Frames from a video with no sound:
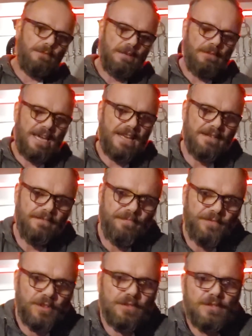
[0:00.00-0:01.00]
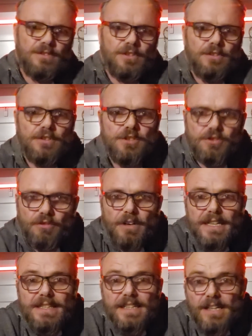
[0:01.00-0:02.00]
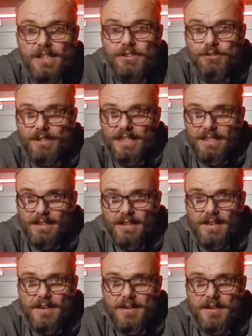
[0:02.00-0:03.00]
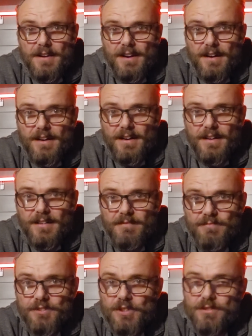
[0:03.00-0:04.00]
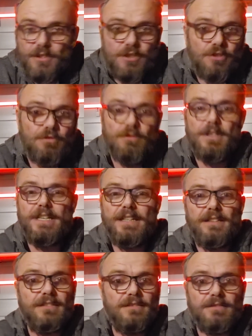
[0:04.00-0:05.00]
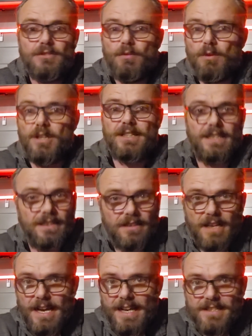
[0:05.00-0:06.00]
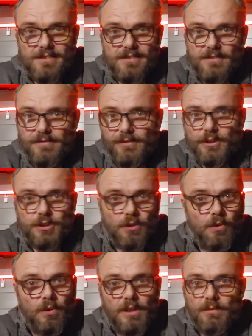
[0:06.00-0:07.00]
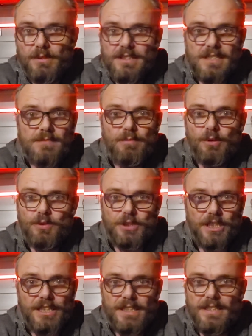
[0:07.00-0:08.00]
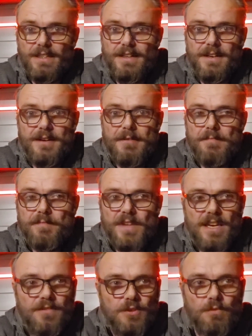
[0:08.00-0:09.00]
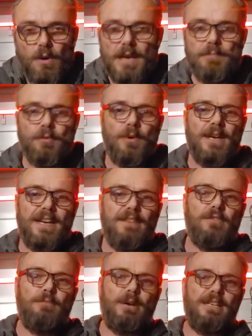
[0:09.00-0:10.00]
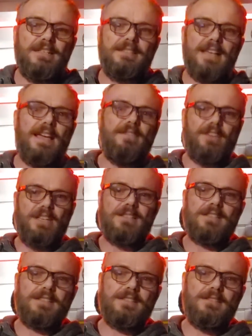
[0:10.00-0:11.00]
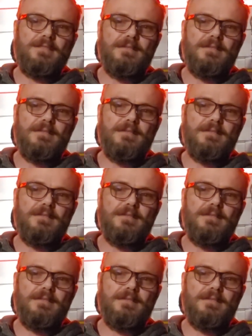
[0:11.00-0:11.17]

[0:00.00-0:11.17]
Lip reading: me, man. They're destroying the country. They're destroying the working class for sure with this bullshit. If you wipe away everybody's savings,